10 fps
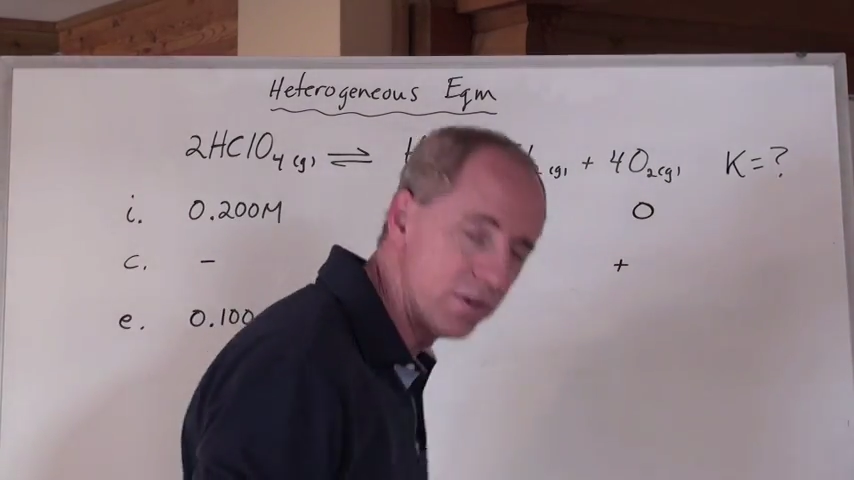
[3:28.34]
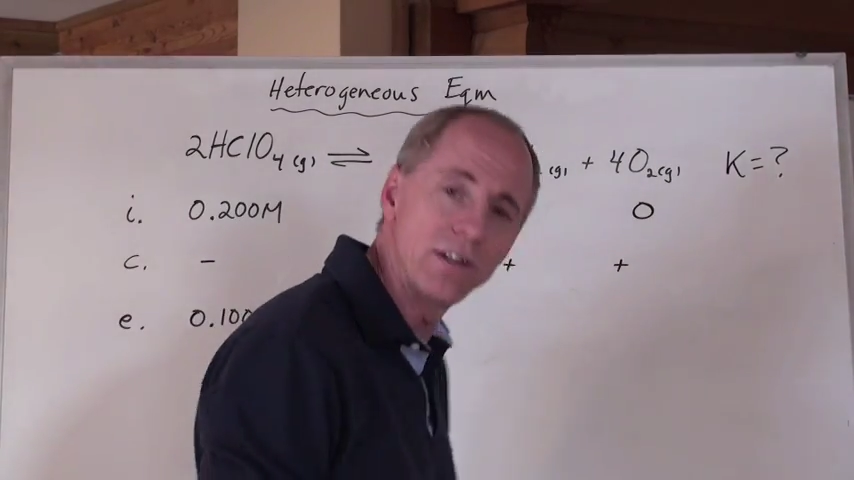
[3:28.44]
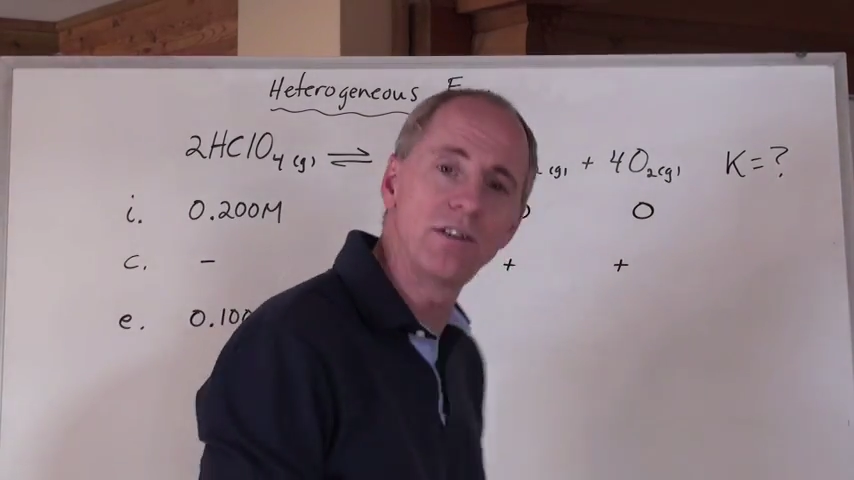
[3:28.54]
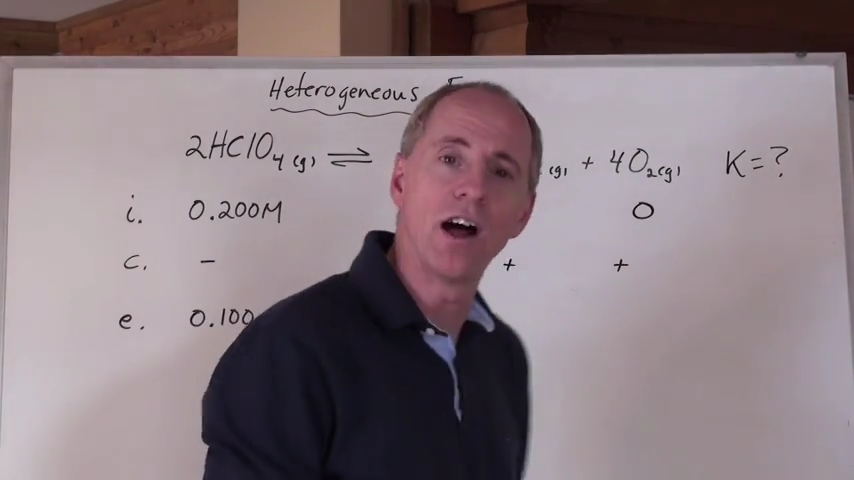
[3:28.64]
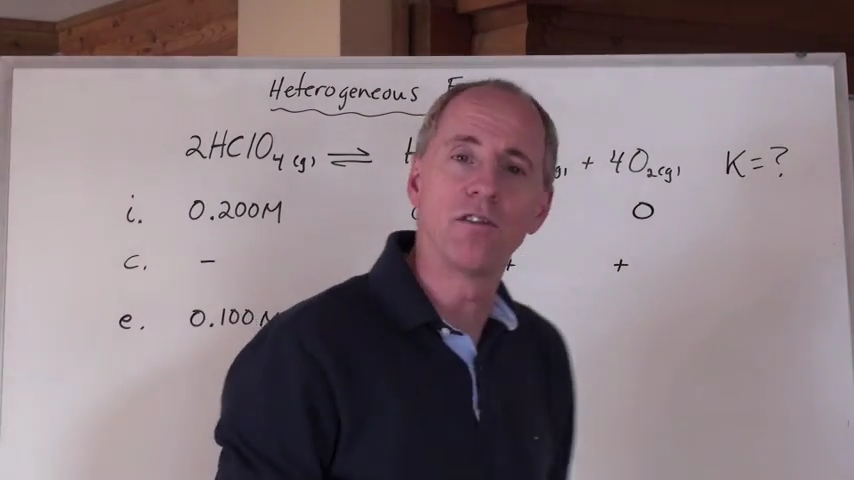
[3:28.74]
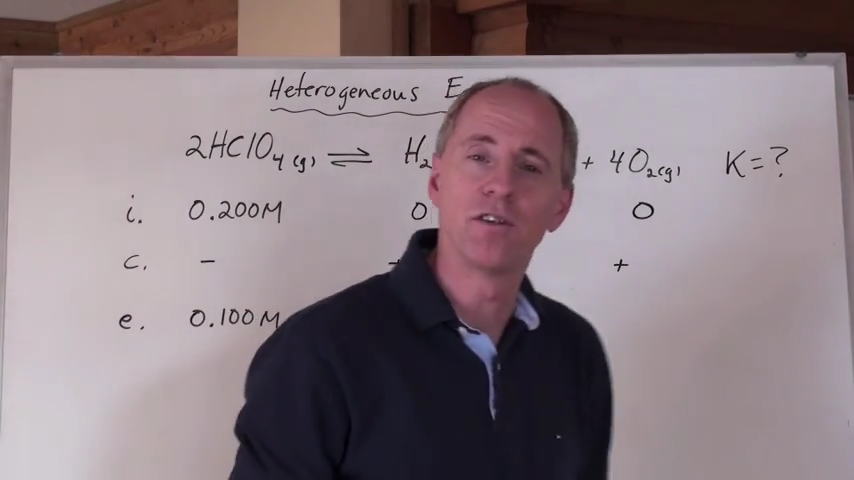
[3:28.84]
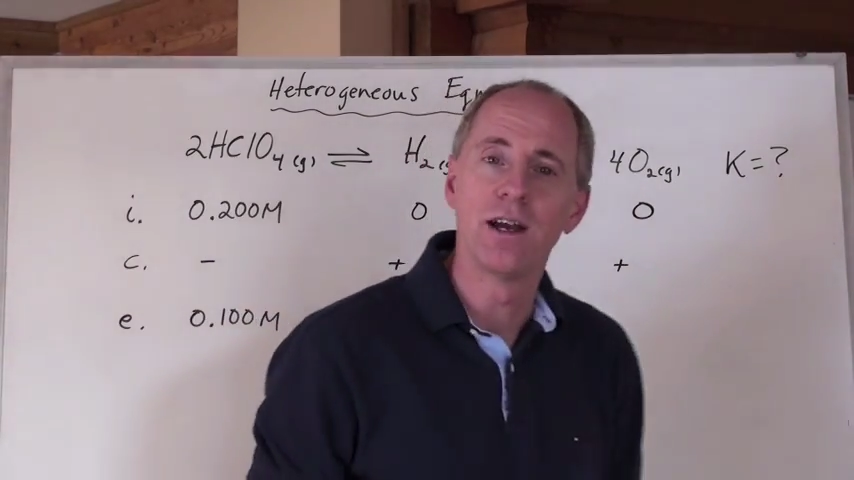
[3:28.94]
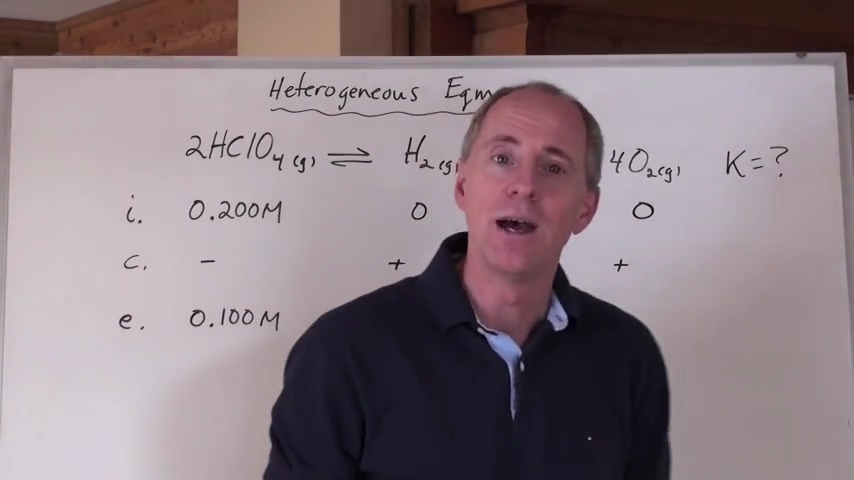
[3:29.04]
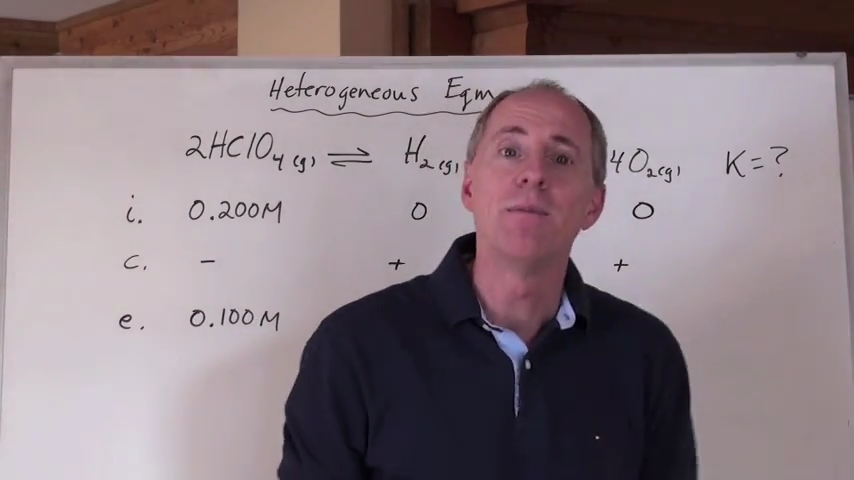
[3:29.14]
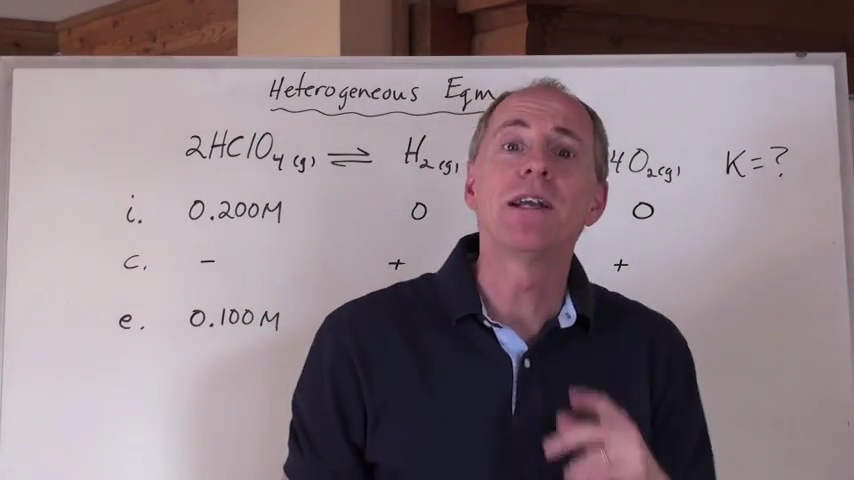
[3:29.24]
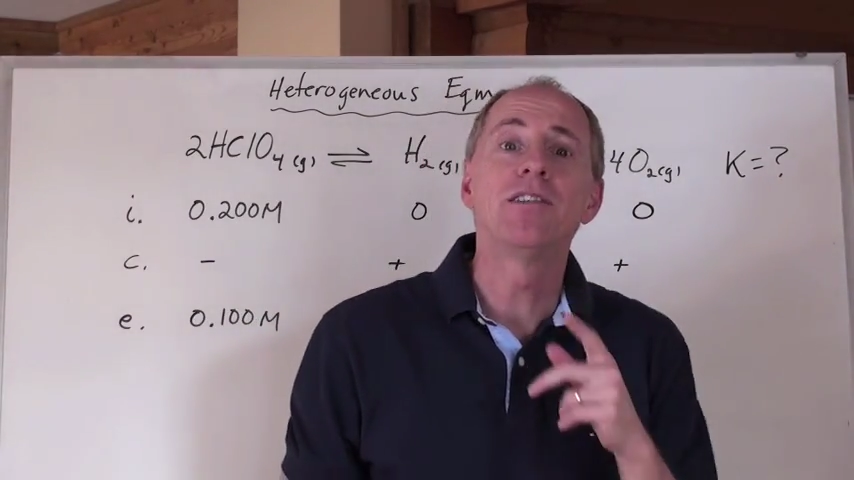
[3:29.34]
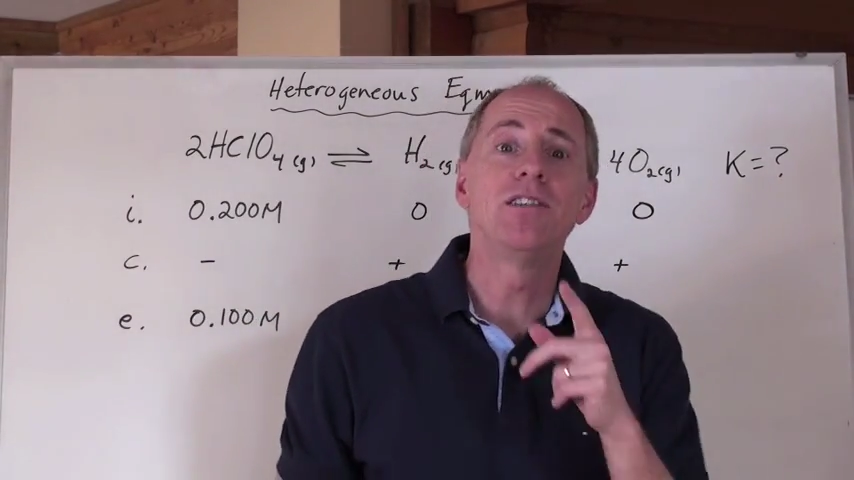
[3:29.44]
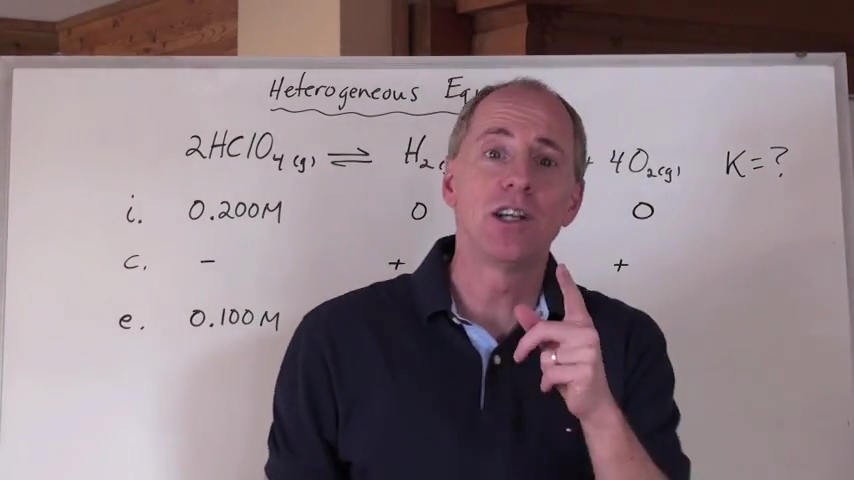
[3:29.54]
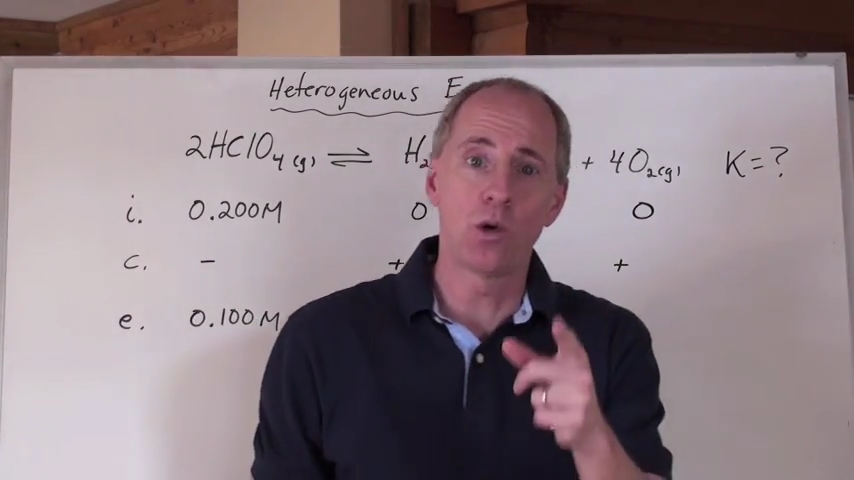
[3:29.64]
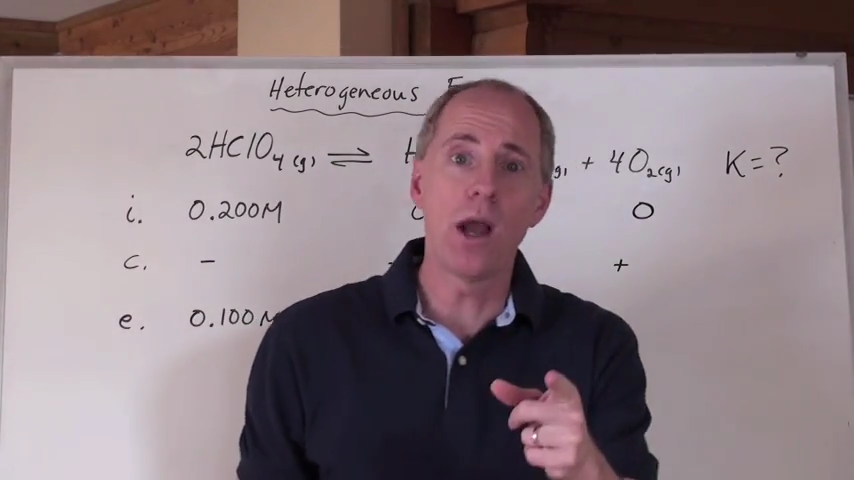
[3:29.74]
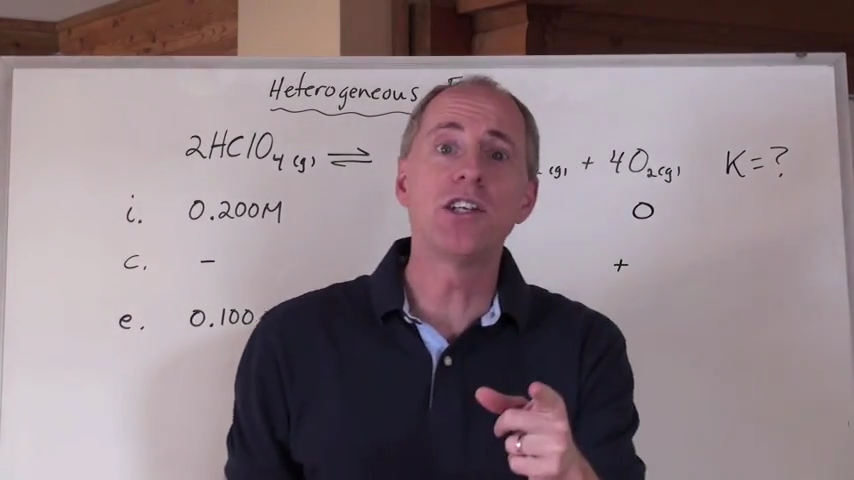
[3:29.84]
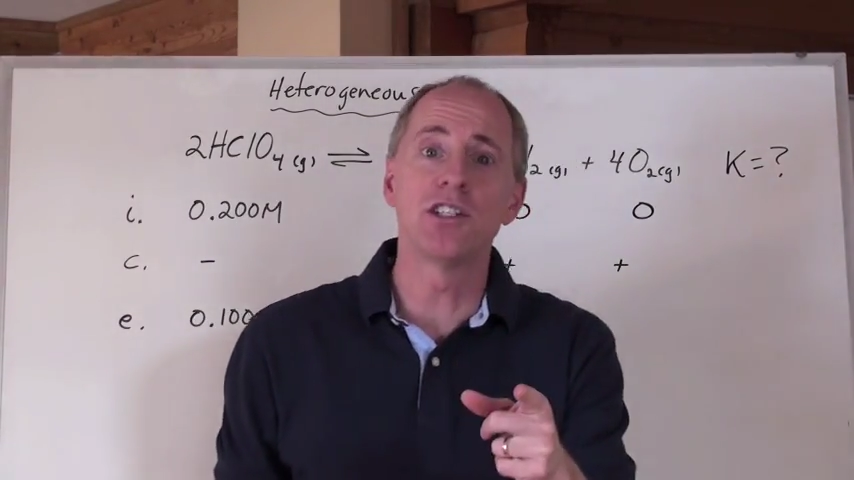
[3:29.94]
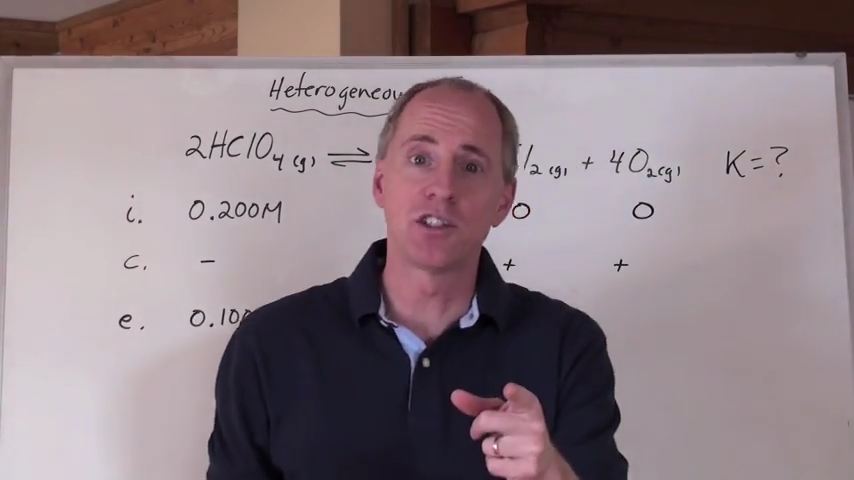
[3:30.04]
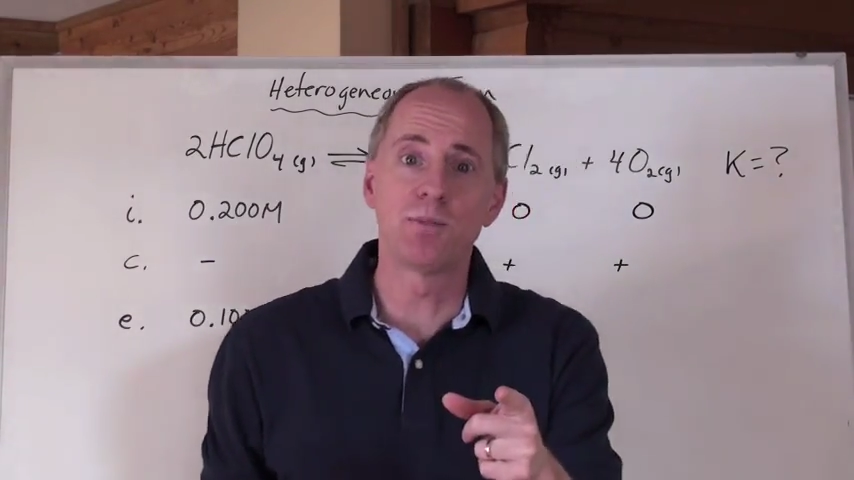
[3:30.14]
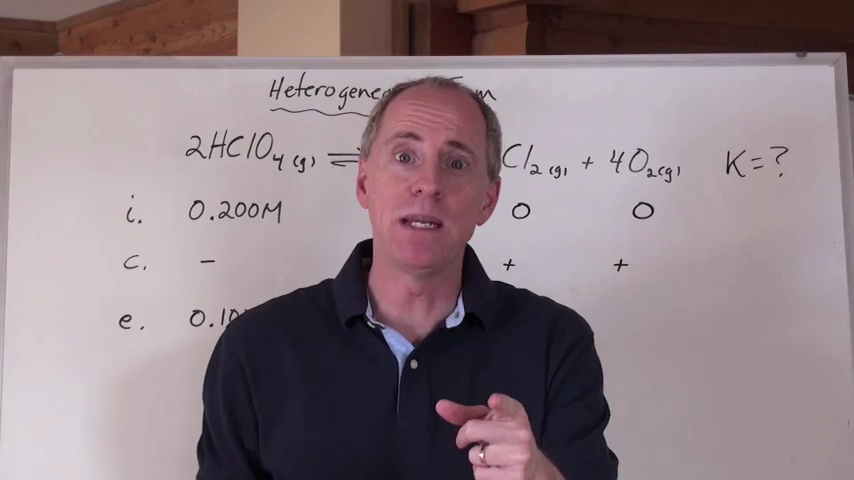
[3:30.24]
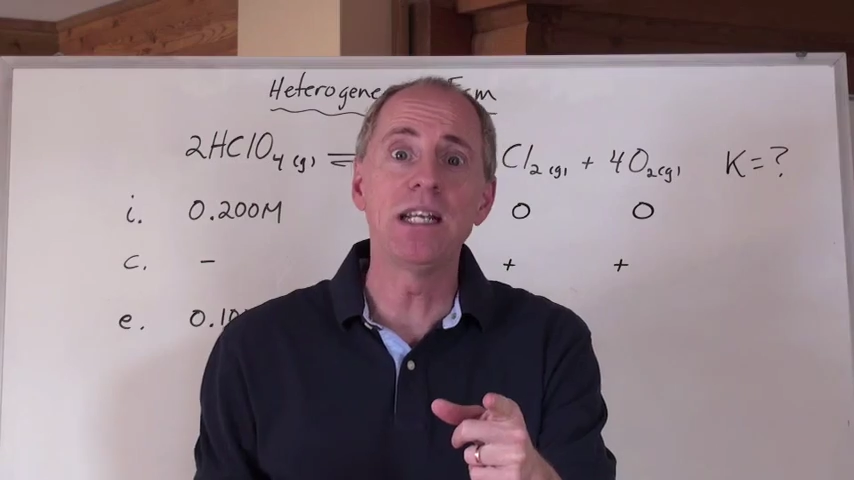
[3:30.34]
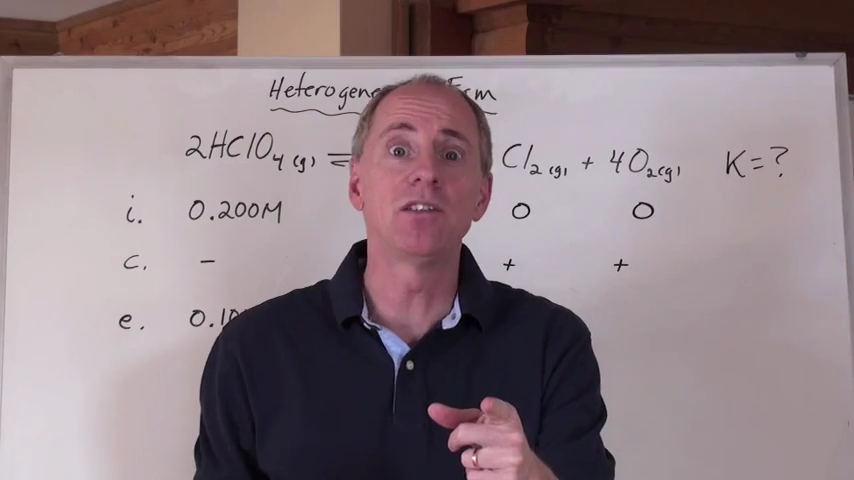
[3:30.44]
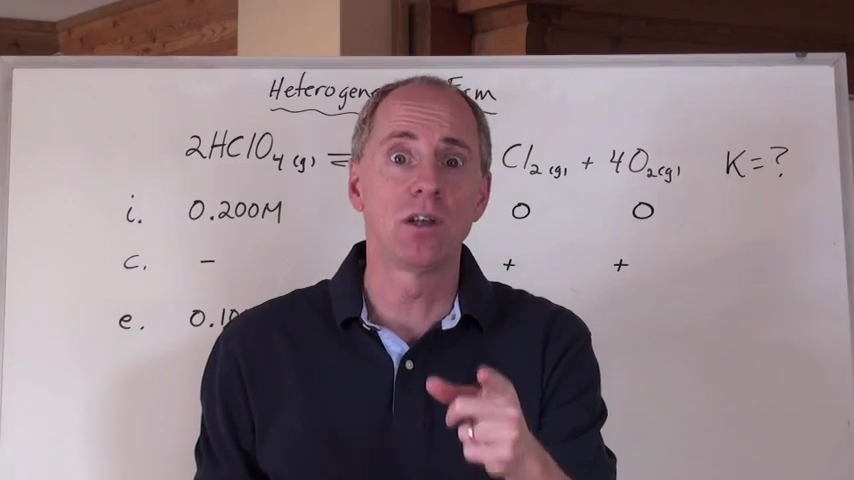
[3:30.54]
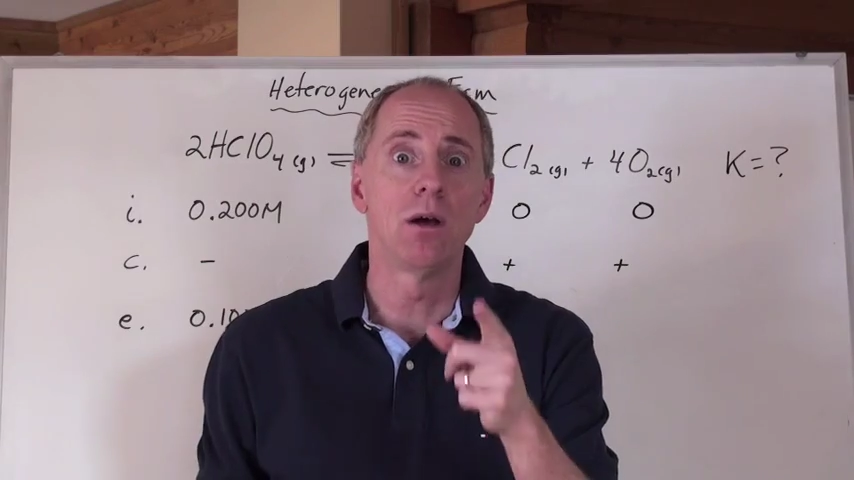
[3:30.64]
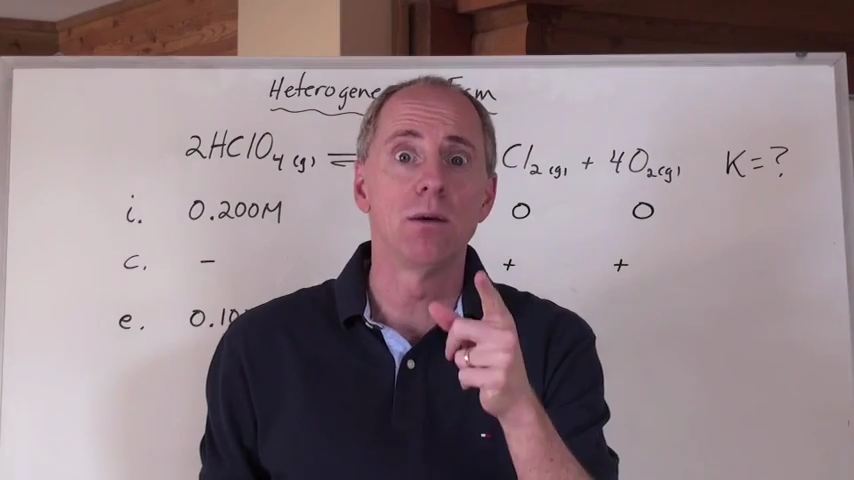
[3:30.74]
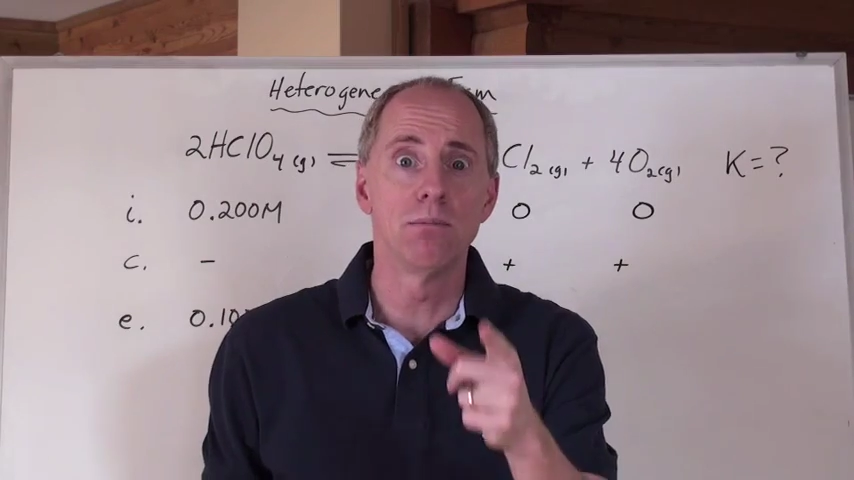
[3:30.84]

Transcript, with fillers: of itself because the equation speaks